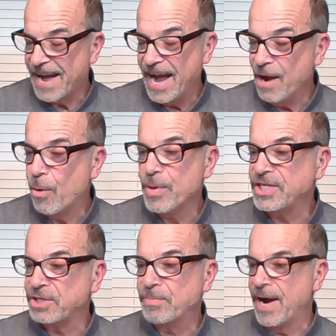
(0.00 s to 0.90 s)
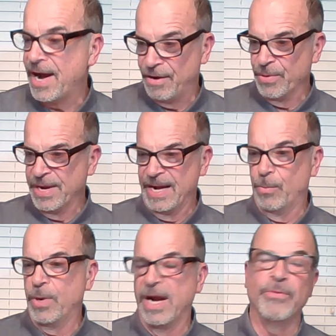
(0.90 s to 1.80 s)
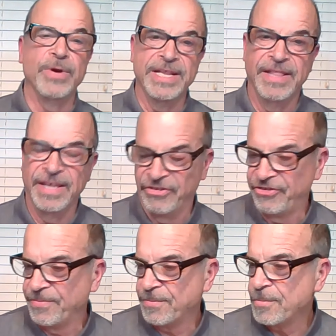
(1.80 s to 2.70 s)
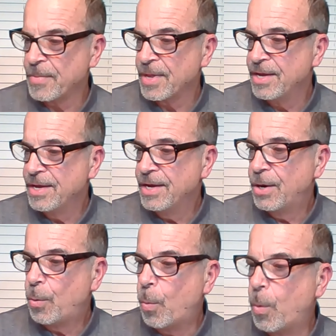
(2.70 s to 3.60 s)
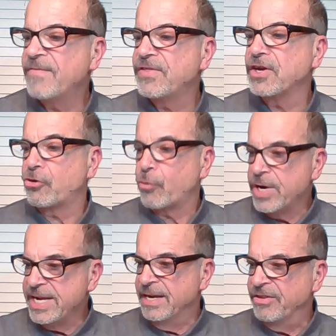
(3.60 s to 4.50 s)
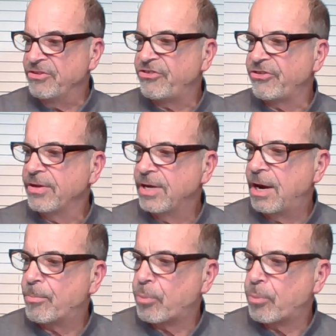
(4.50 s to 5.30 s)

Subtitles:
I always smile when I read this. One of the Cretans, a